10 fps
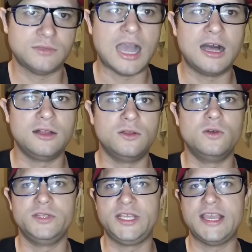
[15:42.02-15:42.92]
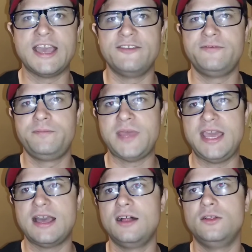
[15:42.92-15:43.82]
I'll only have,
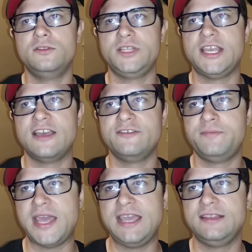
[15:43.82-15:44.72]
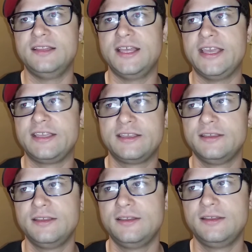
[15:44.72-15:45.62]
I'll only have paid like,
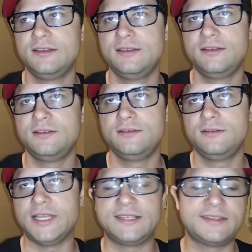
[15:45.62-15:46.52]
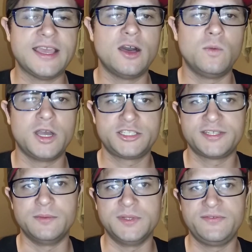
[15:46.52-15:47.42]
like say I'll watch
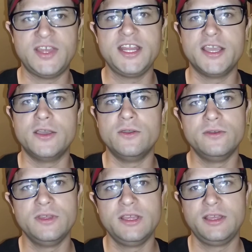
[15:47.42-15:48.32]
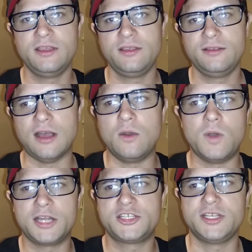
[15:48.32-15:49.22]
someone's video. I'll
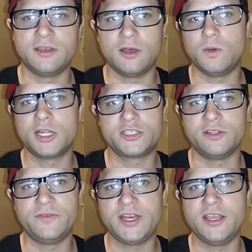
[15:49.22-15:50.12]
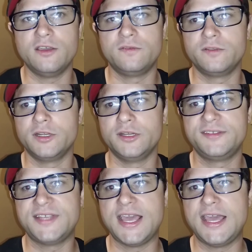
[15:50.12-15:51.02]
watch the, I'll watch their video for
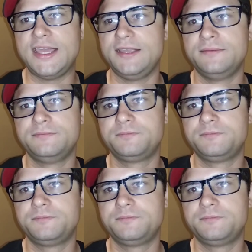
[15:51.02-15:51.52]
say